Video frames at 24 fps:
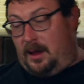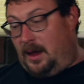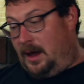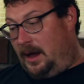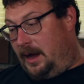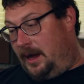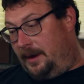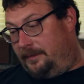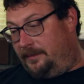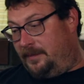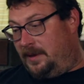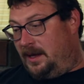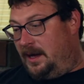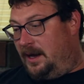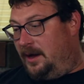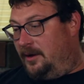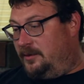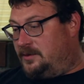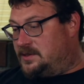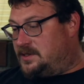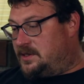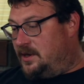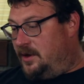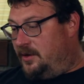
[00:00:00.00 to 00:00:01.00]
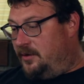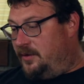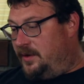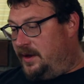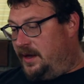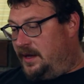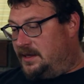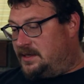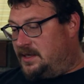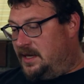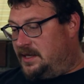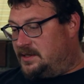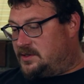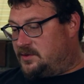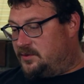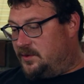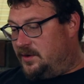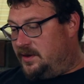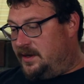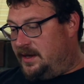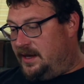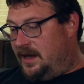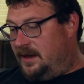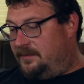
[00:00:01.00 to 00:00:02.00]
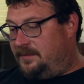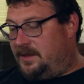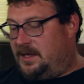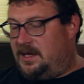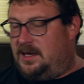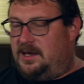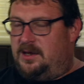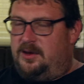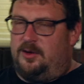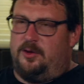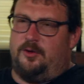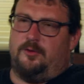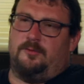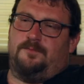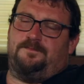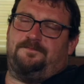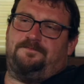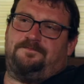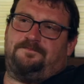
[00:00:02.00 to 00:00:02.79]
So it's really up to you.